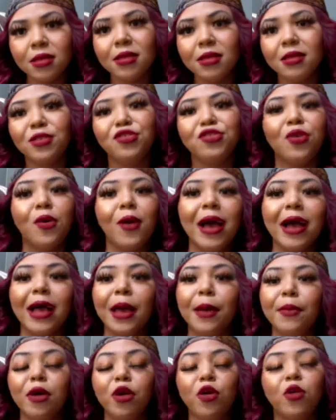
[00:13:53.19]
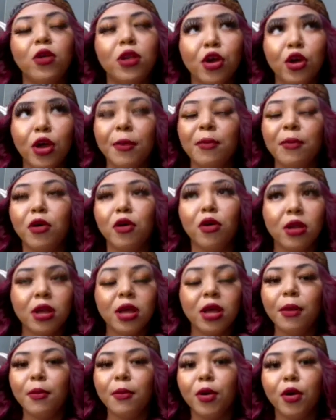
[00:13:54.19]
so I kept on calling, kept on calling,
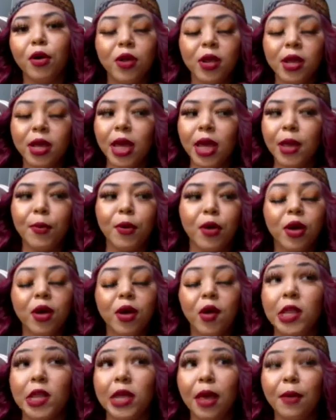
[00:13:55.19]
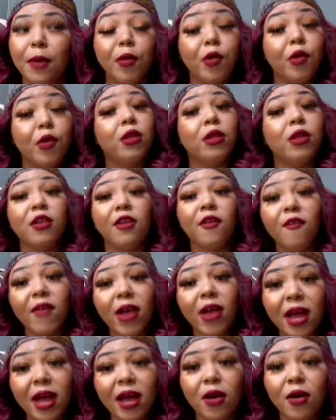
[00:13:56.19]
kept on calling, kept on calling, kept on calling
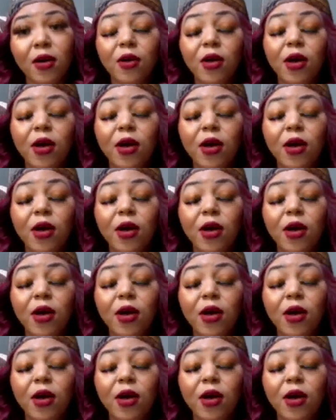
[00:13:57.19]
around